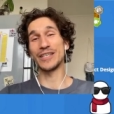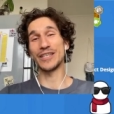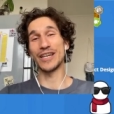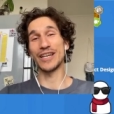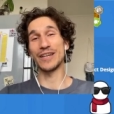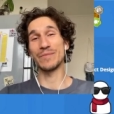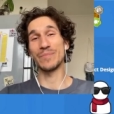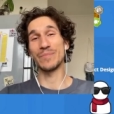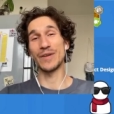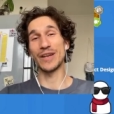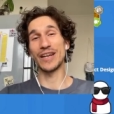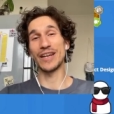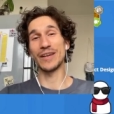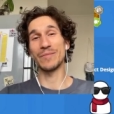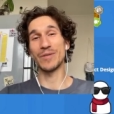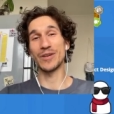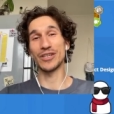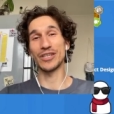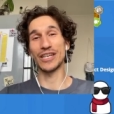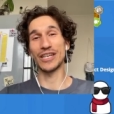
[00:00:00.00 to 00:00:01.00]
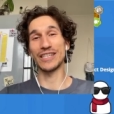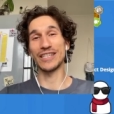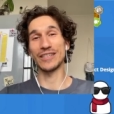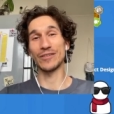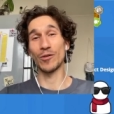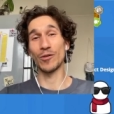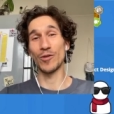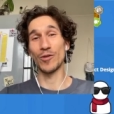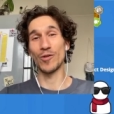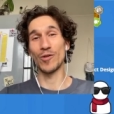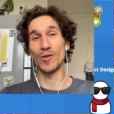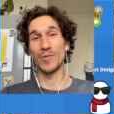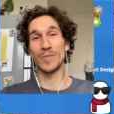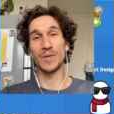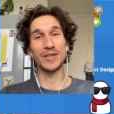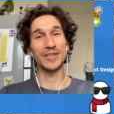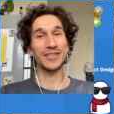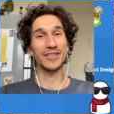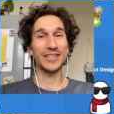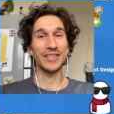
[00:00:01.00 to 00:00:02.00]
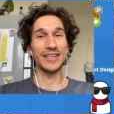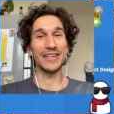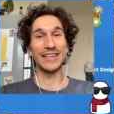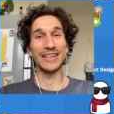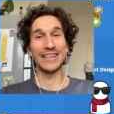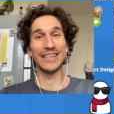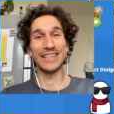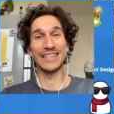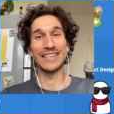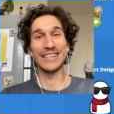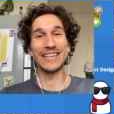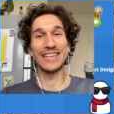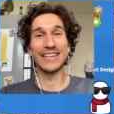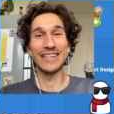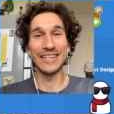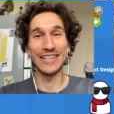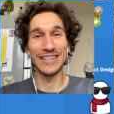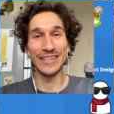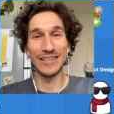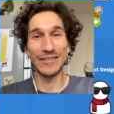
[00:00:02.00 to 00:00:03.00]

I really appreciate it, all your comments and uh,